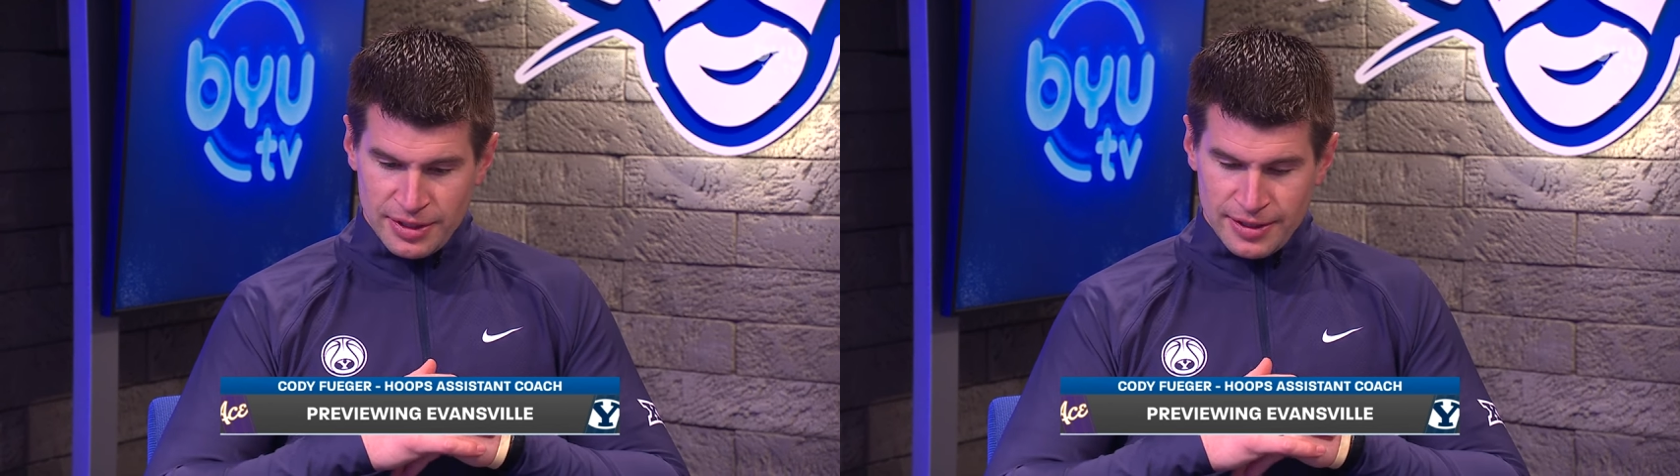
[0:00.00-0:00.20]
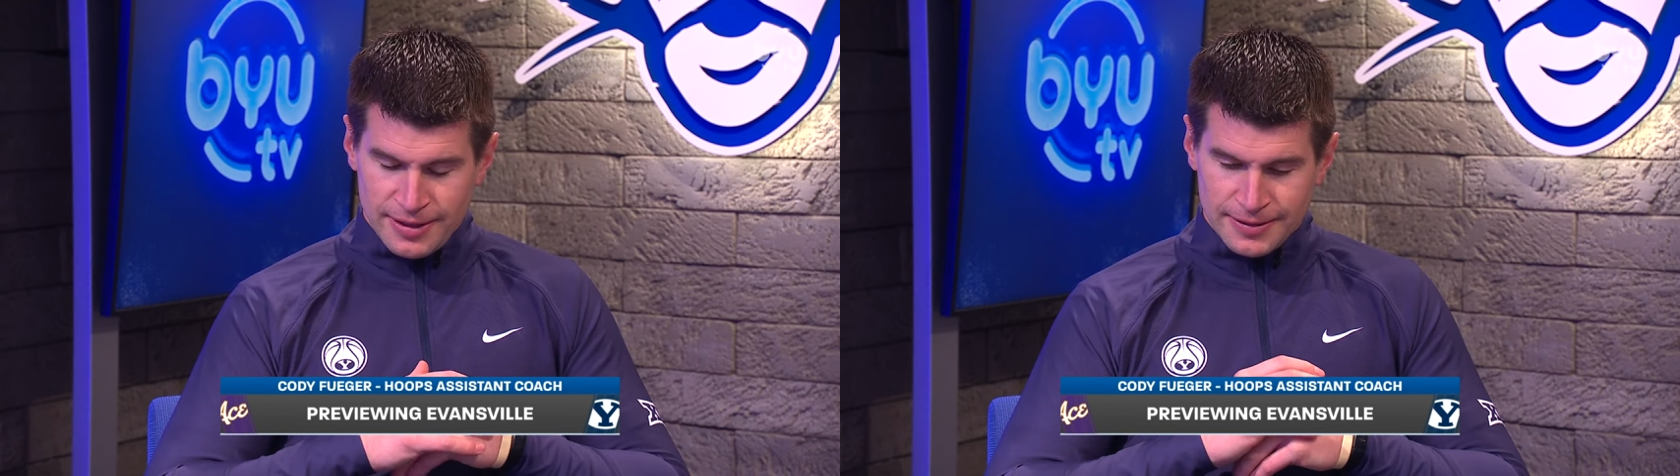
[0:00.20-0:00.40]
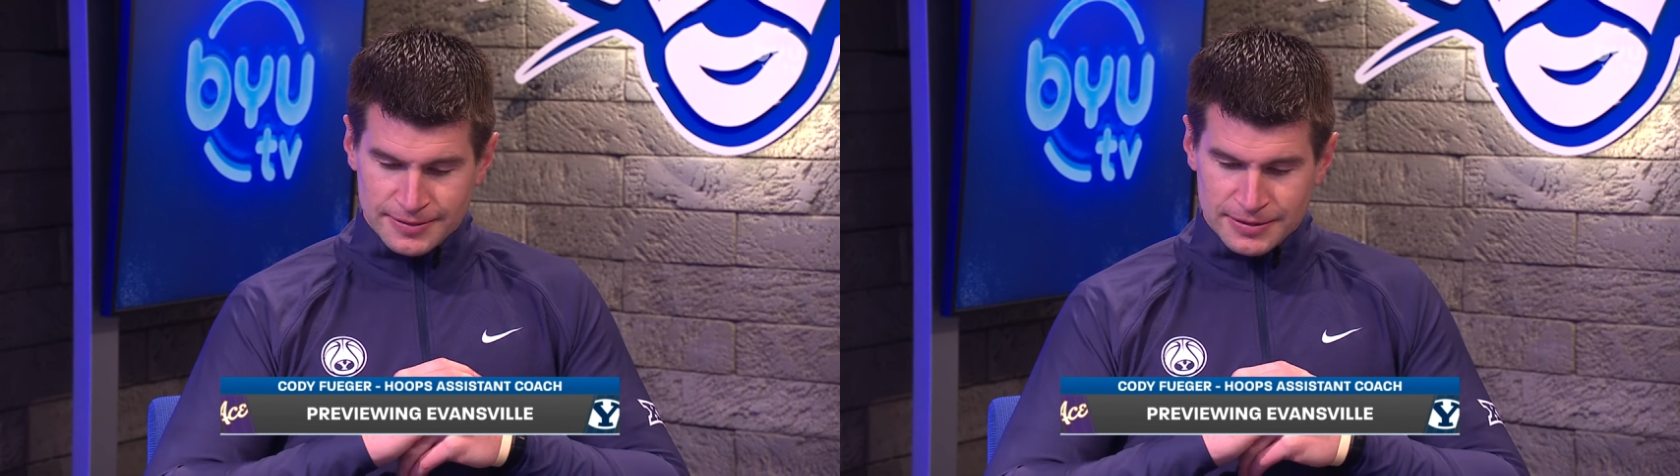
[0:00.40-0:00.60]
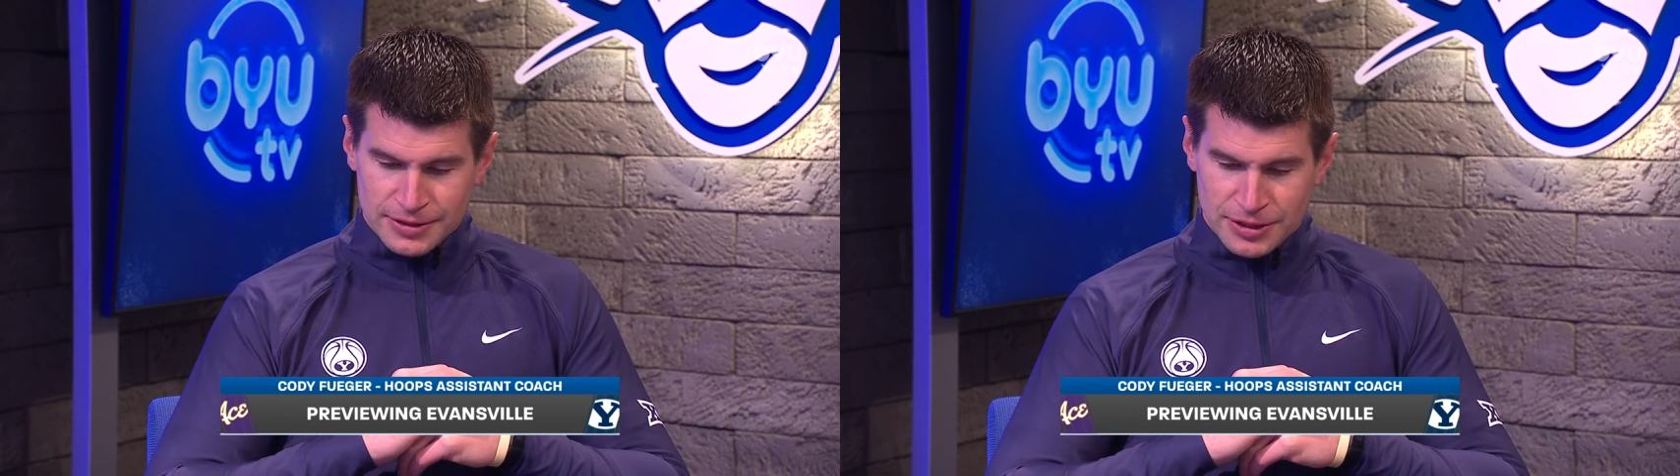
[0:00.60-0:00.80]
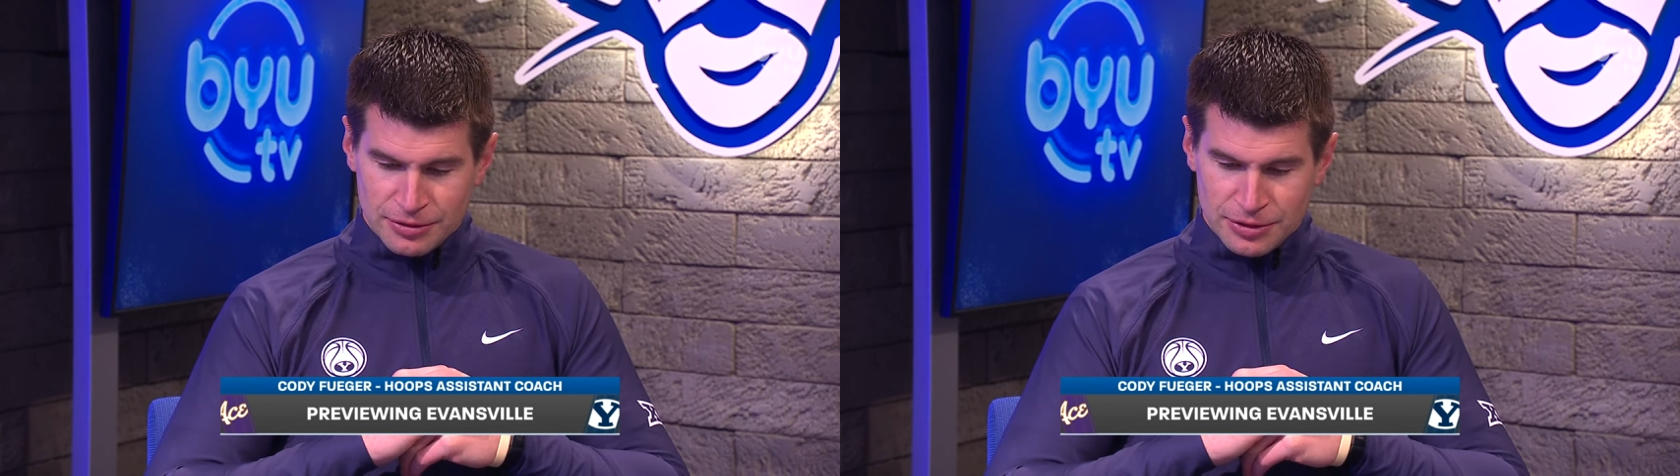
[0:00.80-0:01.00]
Uh,
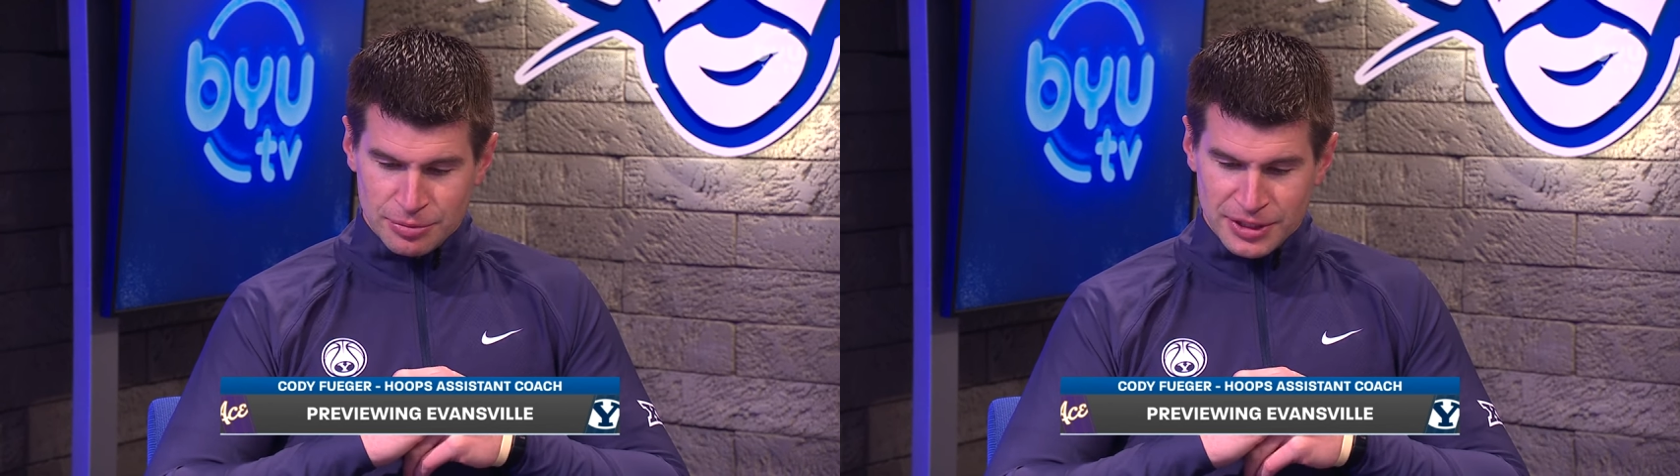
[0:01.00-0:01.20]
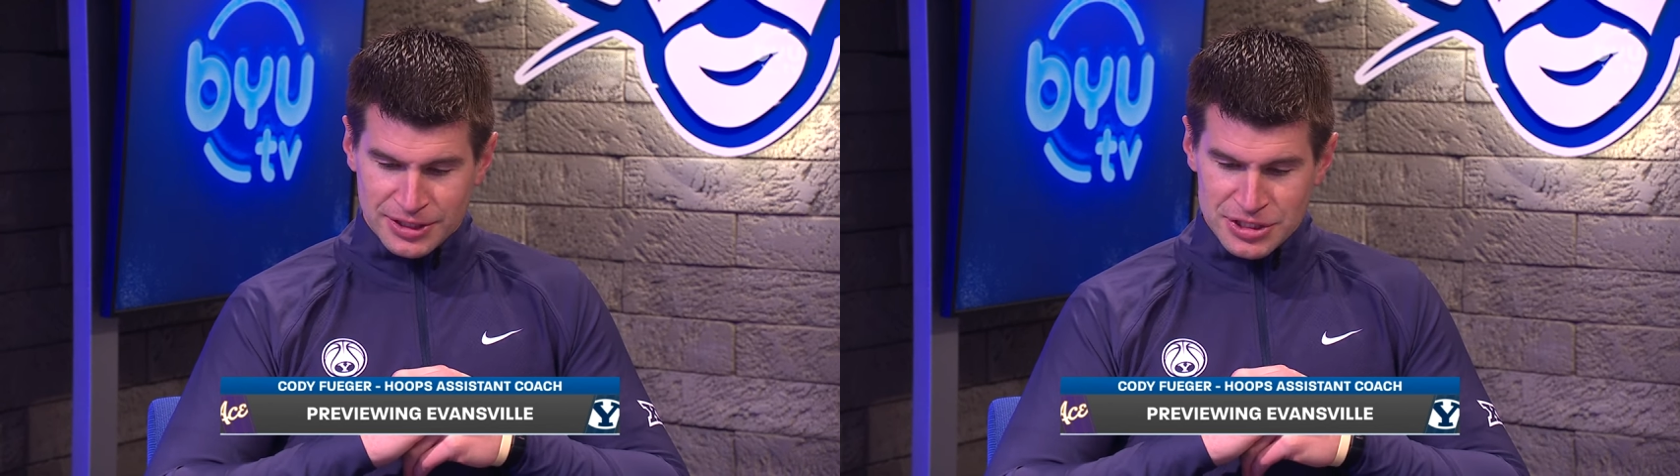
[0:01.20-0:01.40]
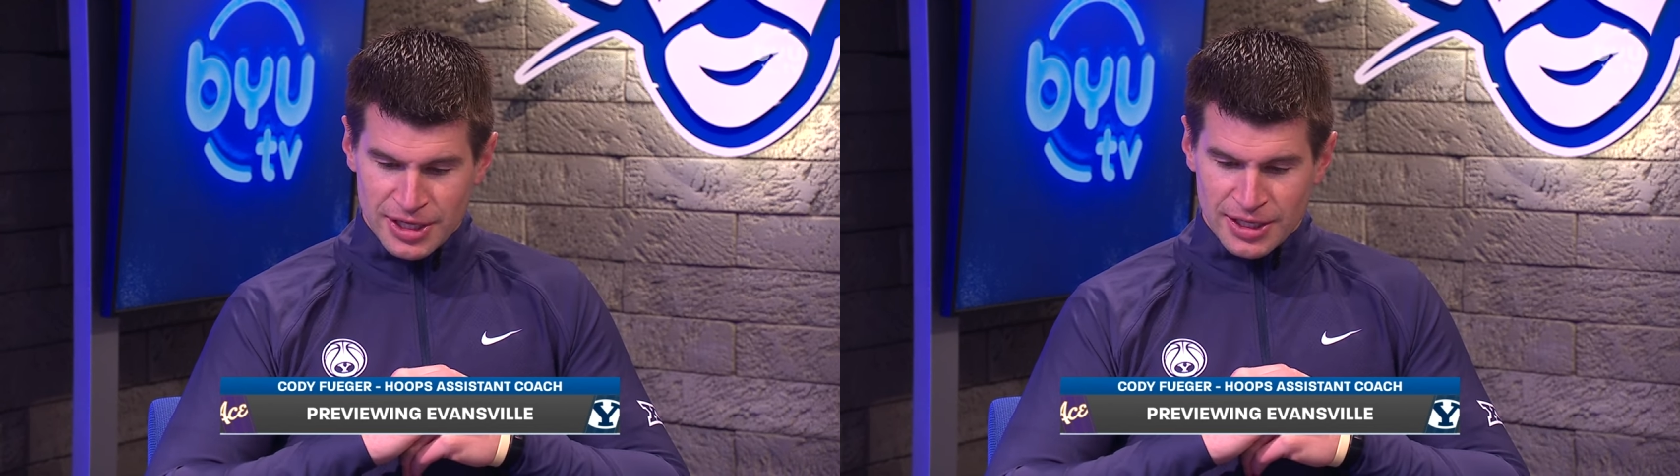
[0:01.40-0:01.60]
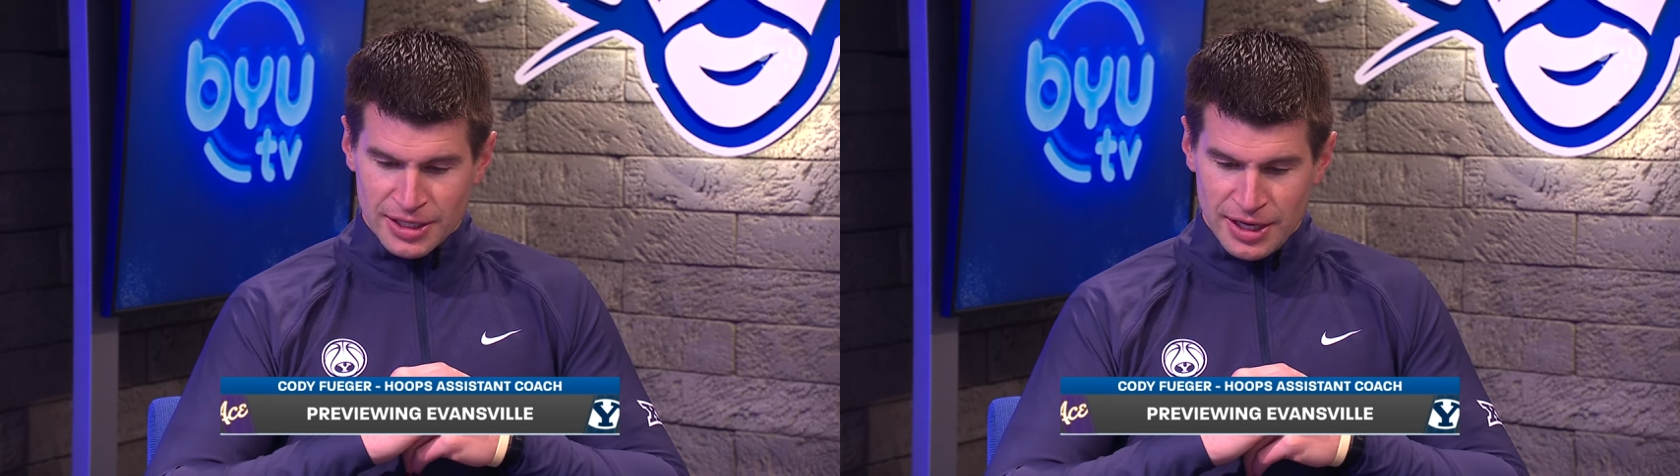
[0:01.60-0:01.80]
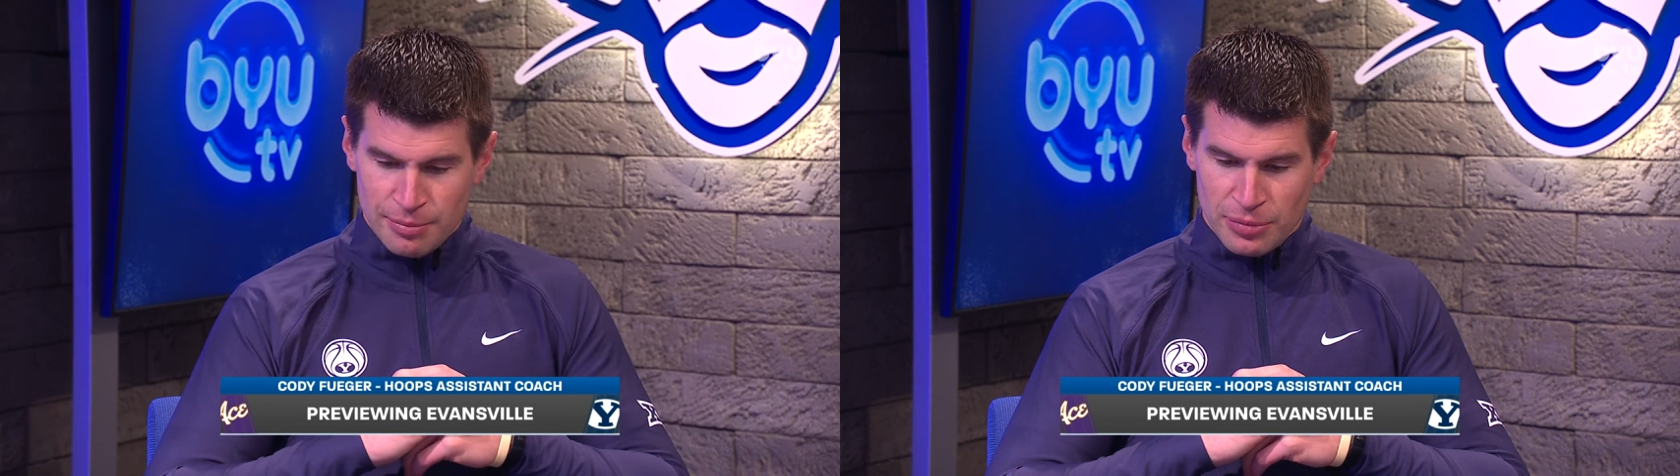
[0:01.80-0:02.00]
you know, it'll be an
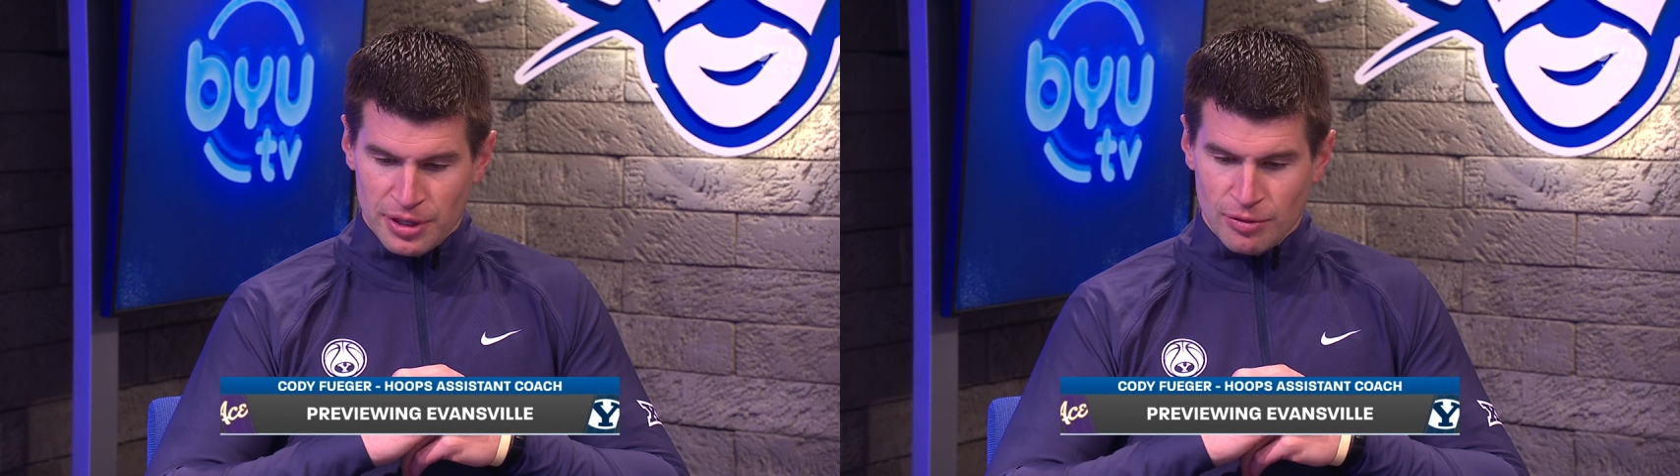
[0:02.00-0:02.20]
exciting game.